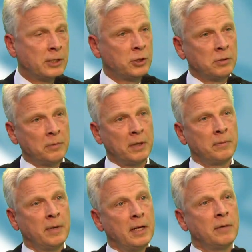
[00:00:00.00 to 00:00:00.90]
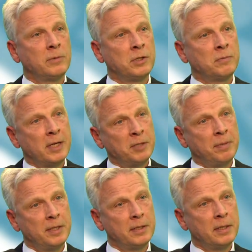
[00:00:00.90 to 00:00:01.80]
it's true that when I was vice
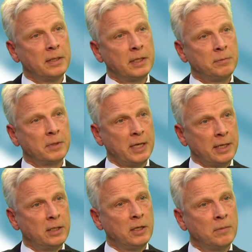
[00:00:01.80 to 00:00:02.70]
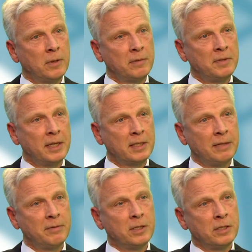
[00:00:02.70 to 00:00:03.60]
president, this was actually one of the
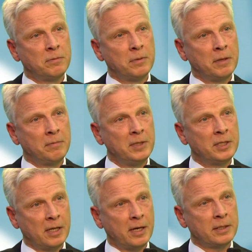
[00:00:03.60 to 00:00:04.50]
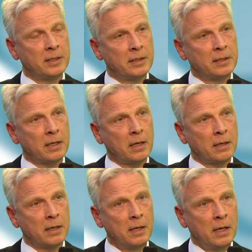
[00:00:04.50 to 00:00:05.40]
activities that we started,
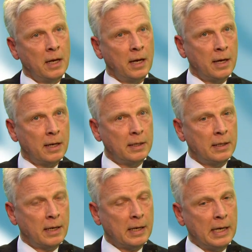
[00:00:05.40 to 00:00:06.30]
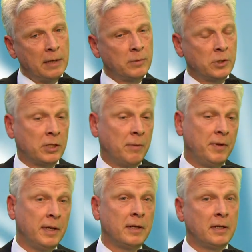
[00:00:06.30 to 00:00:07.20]
uh, and uh, it was
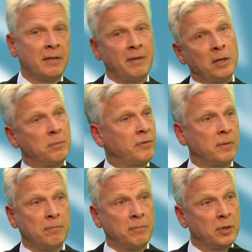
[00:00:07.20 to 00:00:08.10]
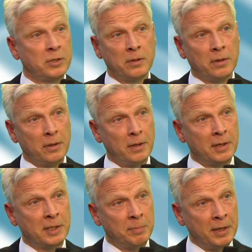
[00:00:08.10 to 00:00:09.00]
something that developed from personal uh,
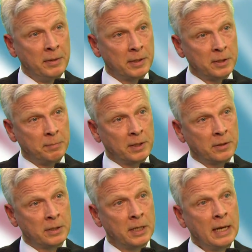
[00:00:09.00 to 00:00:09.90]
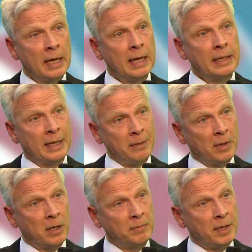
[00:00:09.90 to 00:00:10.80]
experience. Because in
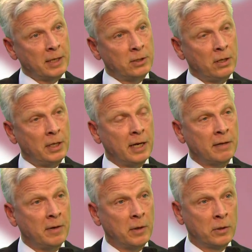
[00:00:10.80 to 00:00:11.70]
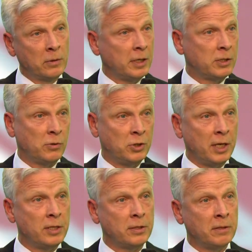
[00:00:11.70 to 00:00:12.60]
Denmark, we actually had a very good
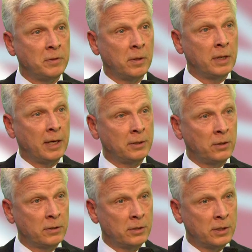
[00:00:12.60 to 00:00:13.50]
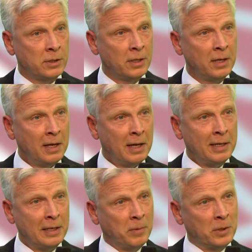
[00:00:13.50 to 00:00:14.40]
association of young cardiologists,
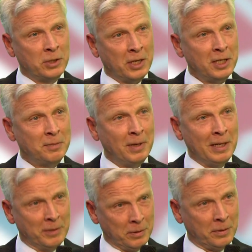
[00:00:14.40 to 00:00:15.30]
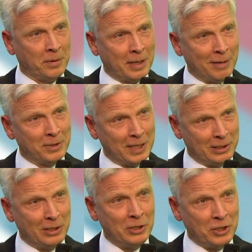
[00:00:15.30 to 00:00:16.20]
and at one stage, believe it or not, I was
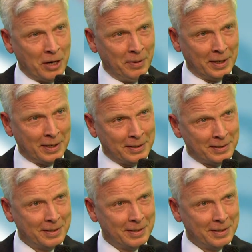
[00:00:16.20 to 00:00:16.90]
actually chairing it